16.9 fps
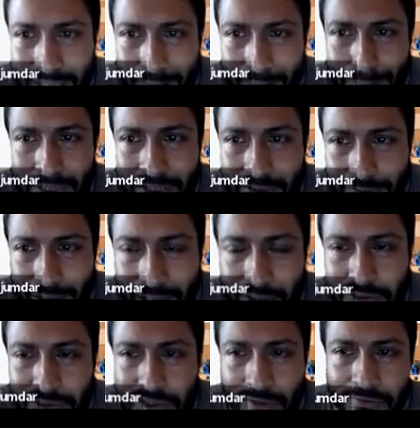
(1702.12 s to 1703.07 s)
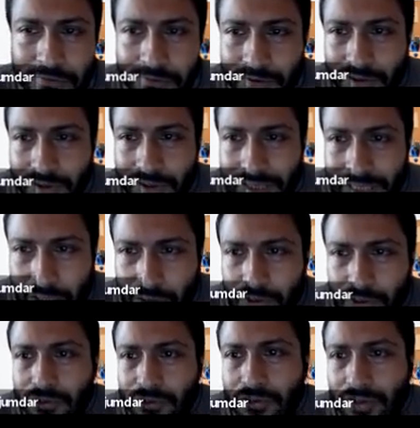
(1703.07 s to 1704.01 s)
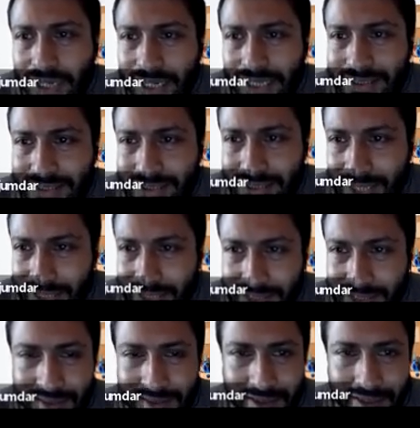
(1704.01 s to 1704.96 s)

sampling values of q st at